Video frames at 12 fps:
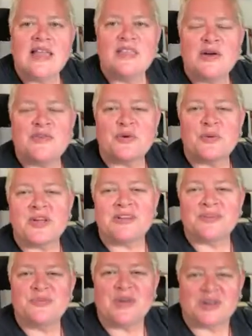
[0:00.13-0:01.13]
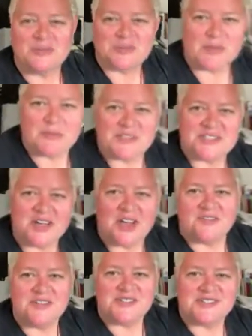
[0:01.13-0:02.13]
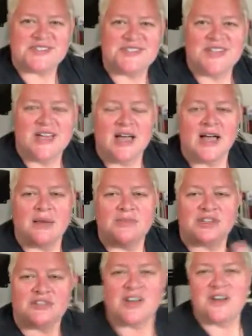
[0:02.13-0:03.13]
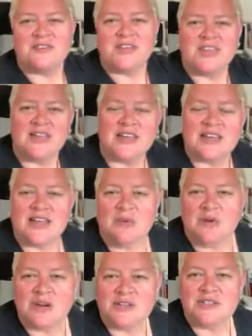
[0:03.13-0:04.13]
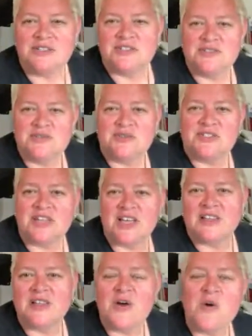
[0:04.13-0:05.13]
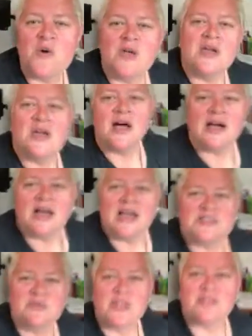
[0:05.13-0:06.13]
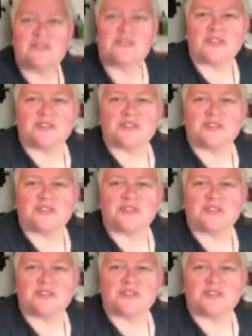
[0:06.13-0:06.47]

Hello everyone, welcome to my messy office. I'm Dr. Hovey and I wanted to say hello as we enter the